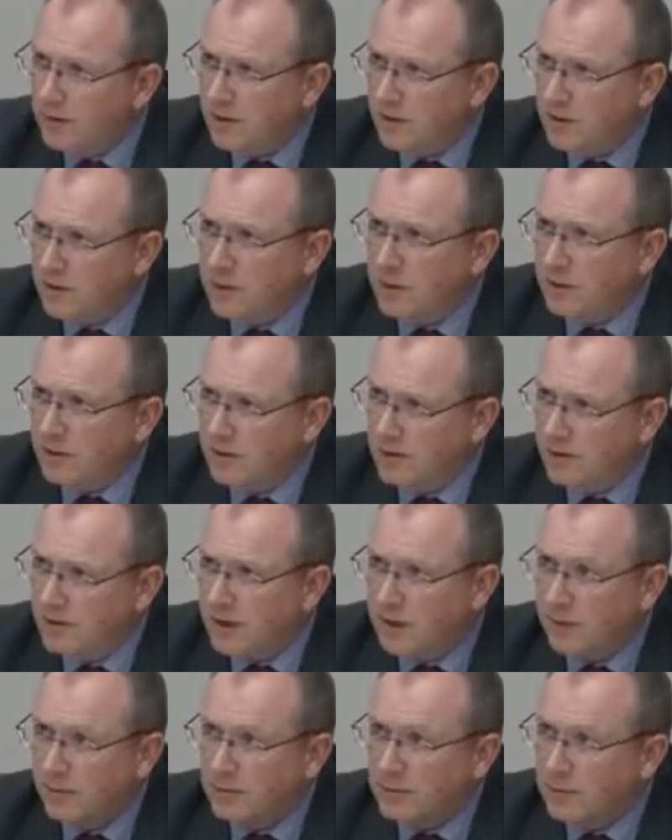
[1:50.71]
So that takes us
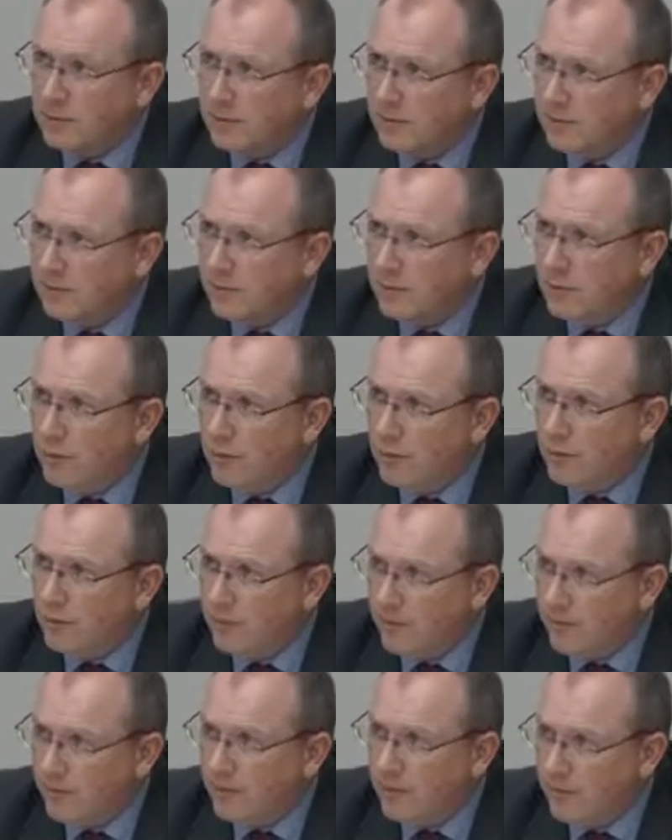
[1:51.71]
down to
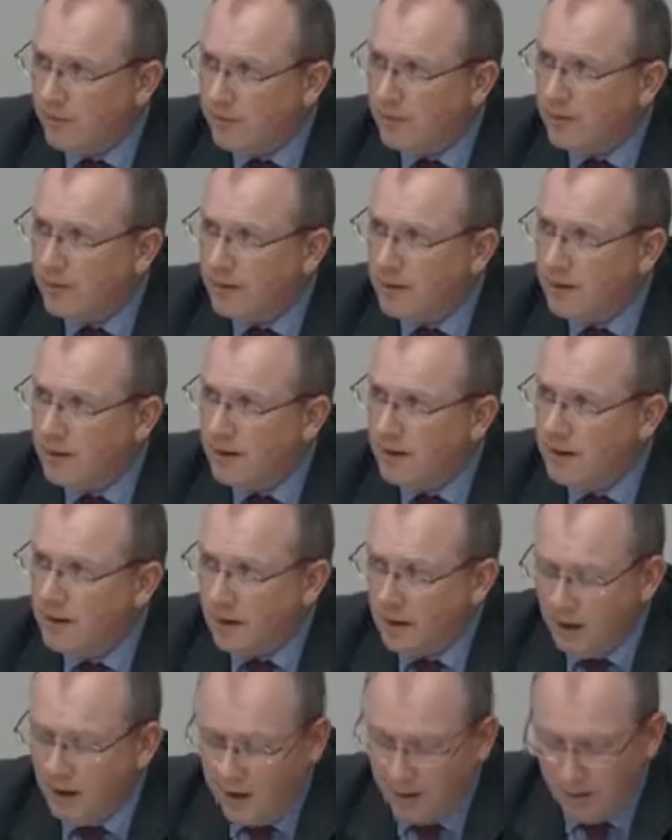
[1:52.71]
€455
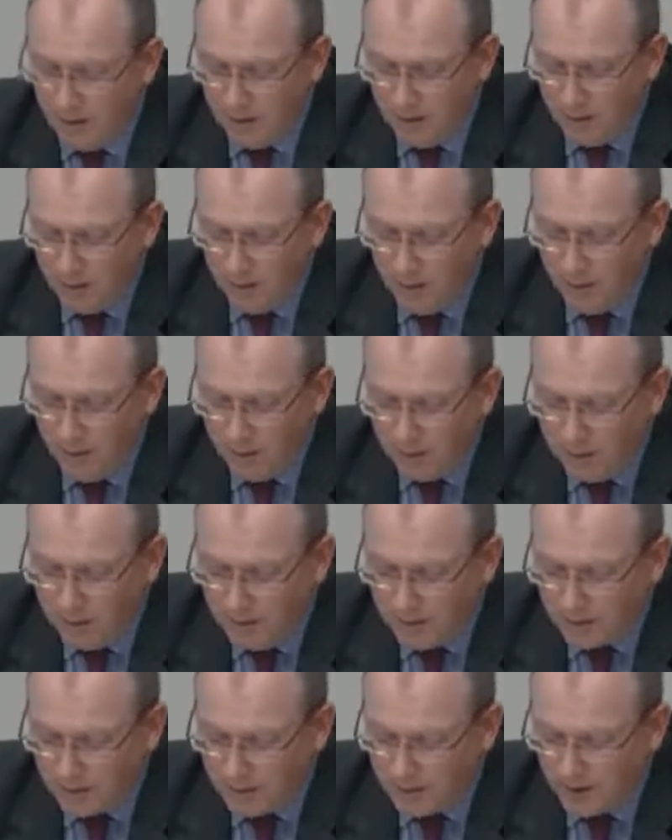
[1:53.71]
million. Of
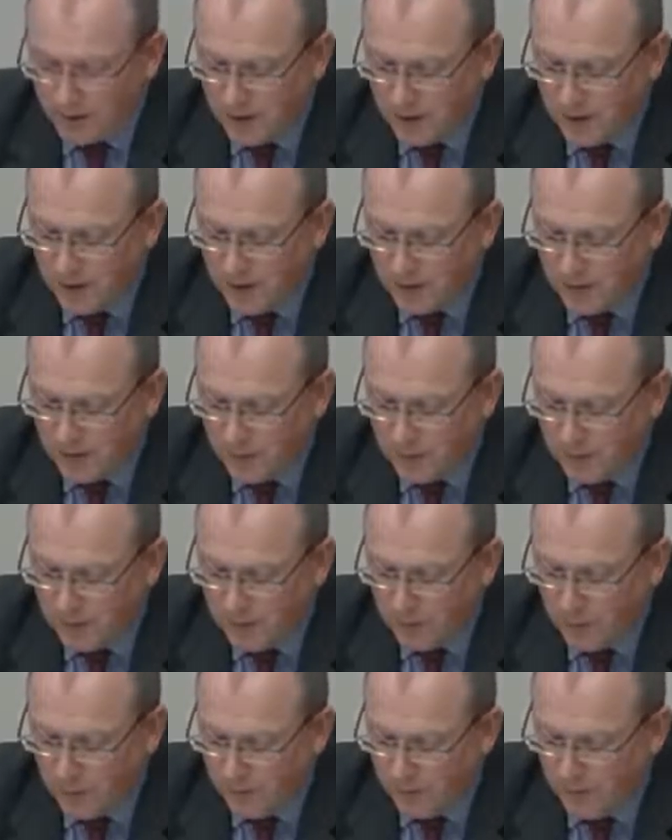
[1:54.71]
that
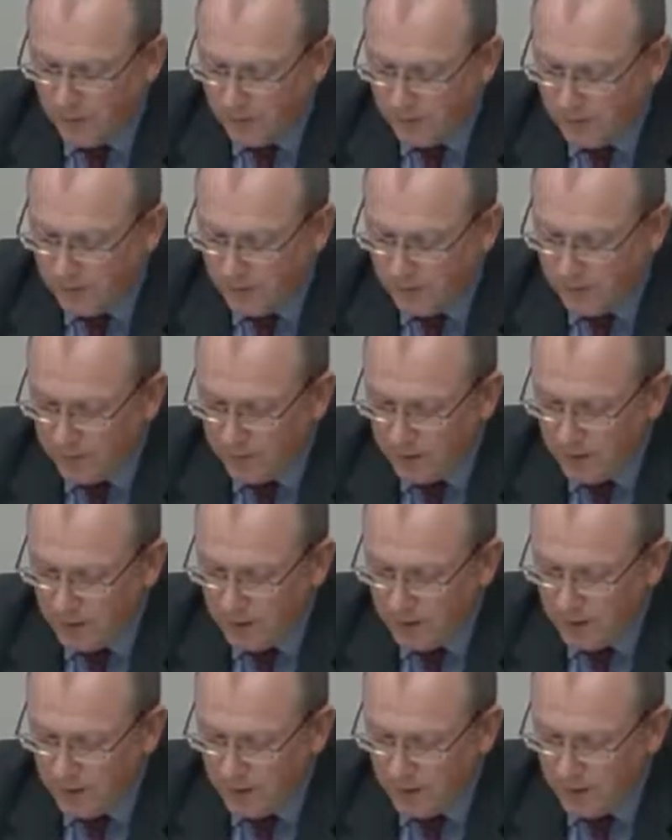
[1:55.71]
€455
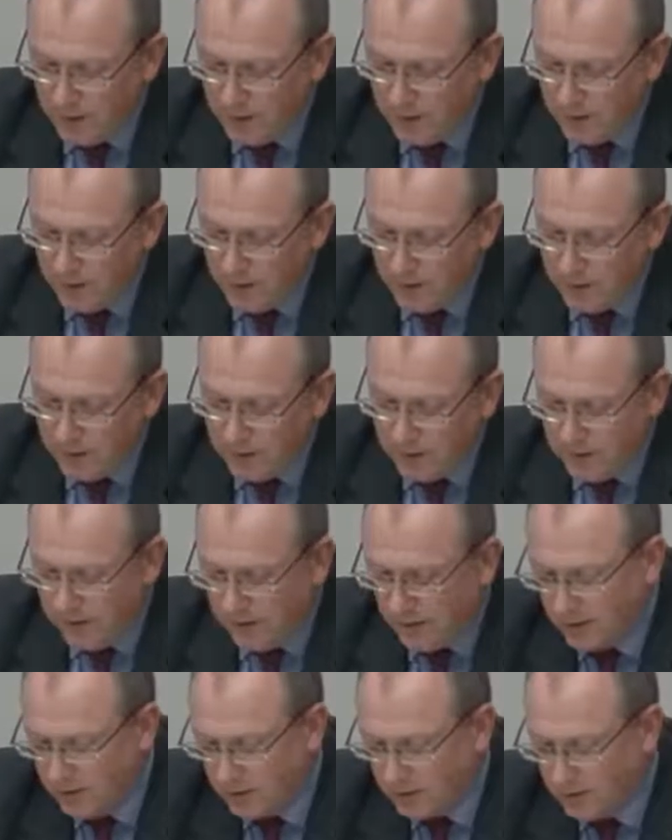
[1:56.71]
million, we
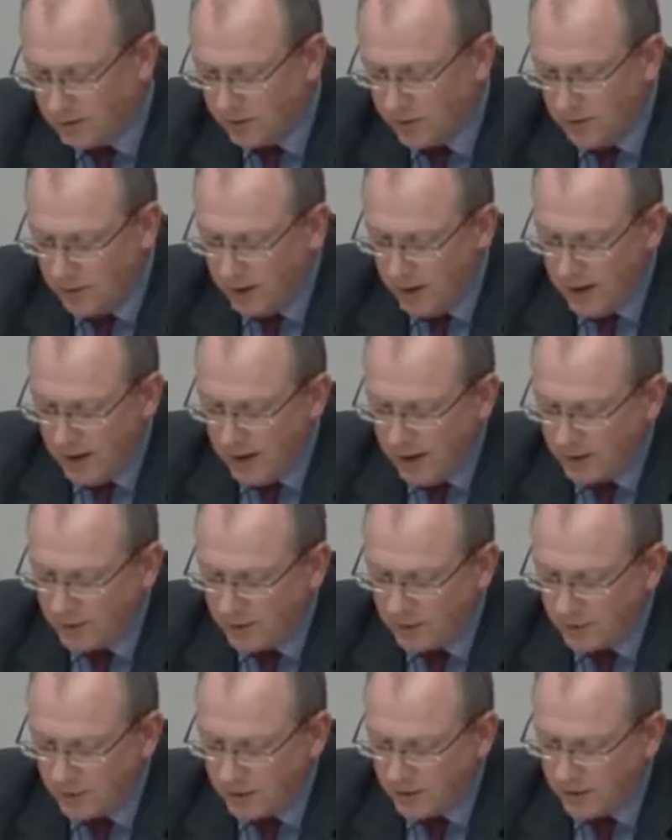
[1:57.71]
think circa
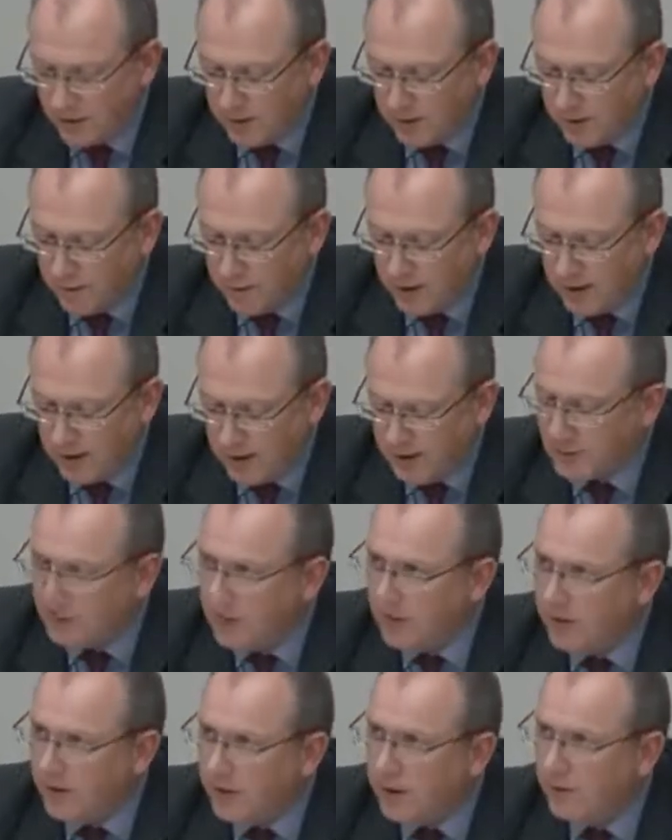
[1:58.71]
80% of that has
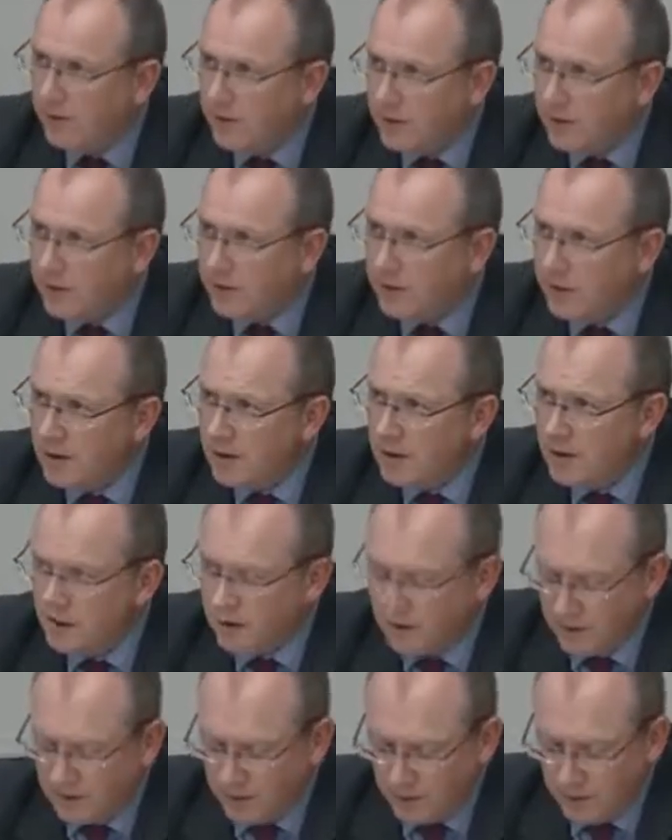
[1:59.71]
been covered.
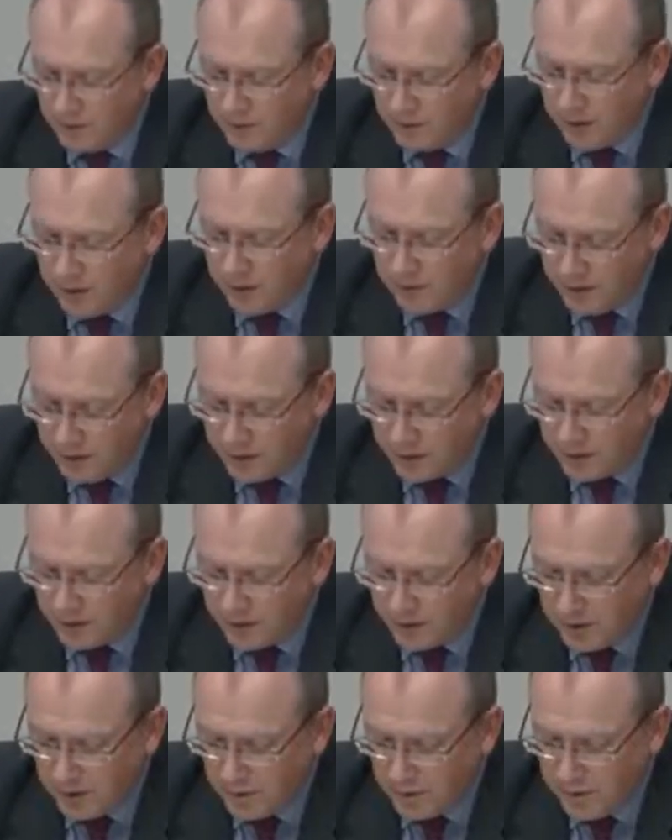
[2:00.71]
So
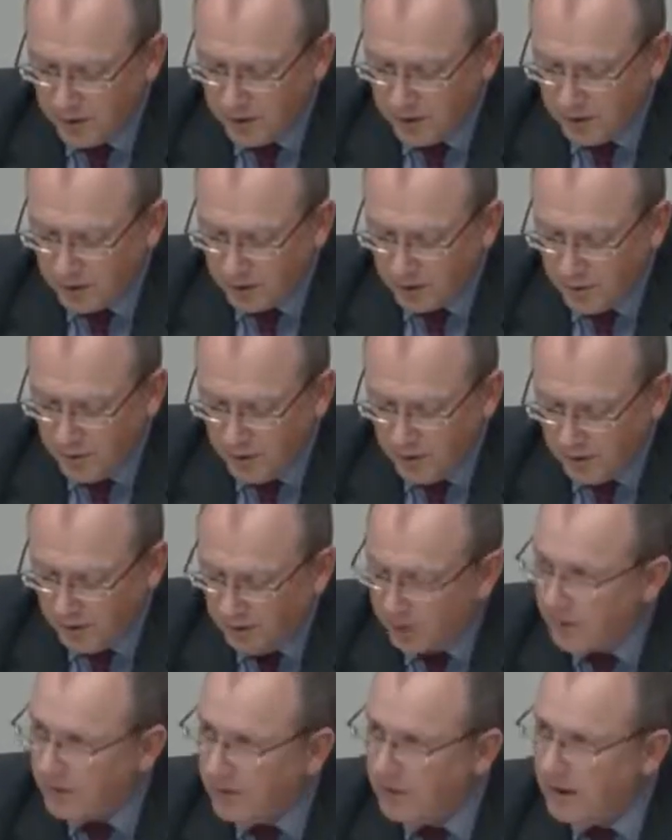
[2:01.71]
directionally, we'd expect that the